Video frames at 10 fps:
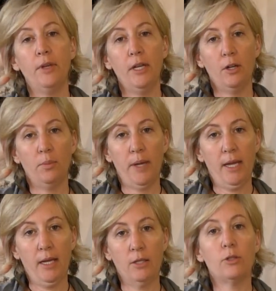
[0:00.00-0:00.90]
video
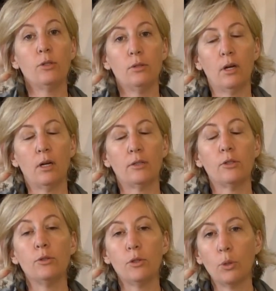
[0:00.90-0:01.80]
page, our
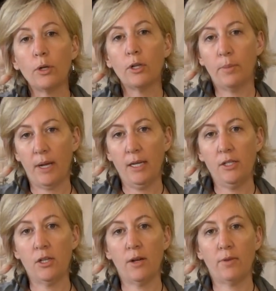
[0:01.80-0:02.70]
tutorial
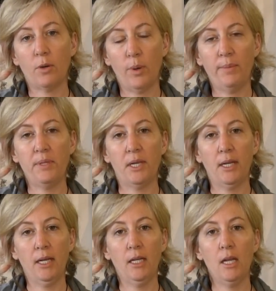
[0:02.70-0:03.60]
page of our
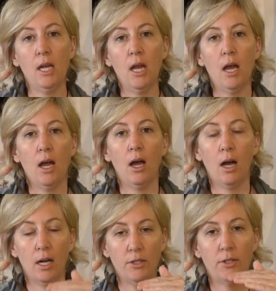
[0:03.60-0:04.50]
website,
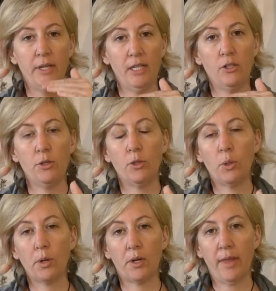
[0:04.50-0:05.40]
under each
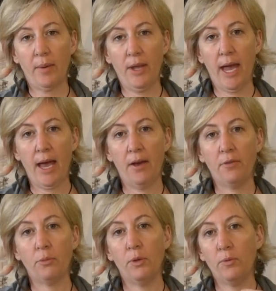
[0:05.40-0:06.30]
tutorial that we have,
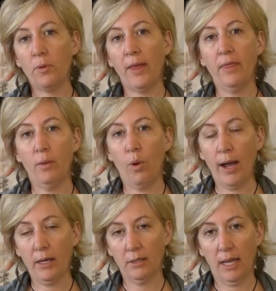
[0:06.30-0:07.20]
we've written the
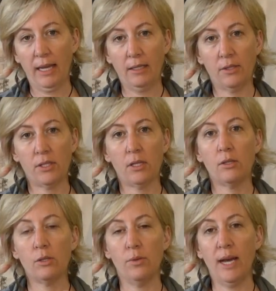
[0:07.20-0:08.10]
wire lengths.
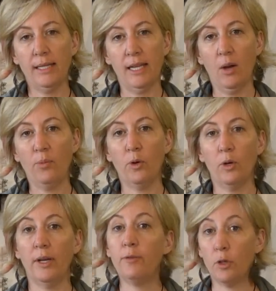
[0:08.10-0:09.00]
So that's
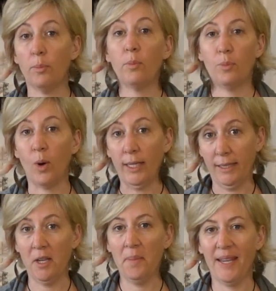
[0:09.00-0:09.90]
helpful if you're wanting
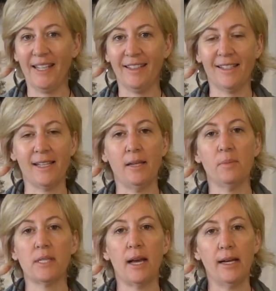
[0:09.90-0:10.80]
to make it the same
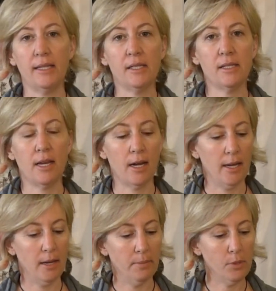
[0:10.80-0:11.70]
size that I
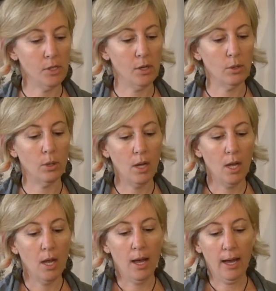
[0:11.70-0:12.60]
am. So
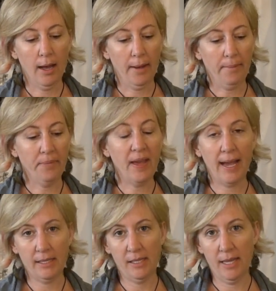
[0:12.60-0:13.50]
um,
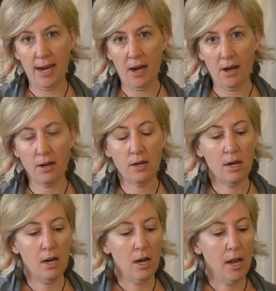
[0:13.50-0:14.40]
that's there.
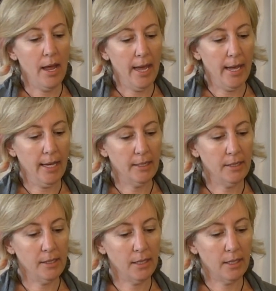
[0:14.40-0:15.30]

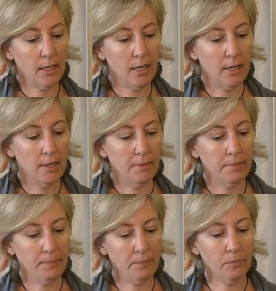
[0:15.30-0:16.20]
And um,
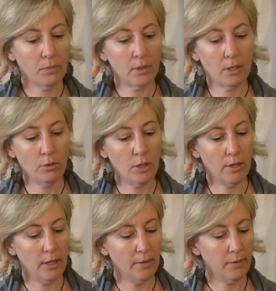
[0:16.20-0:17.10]
I'm trying
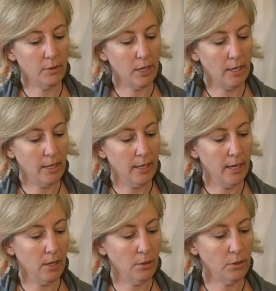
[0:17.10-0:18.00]
to think if there's anything
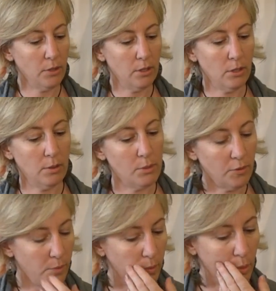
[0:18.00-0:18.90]
else in terms
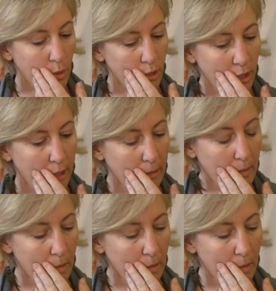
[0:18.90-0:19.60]
of proportion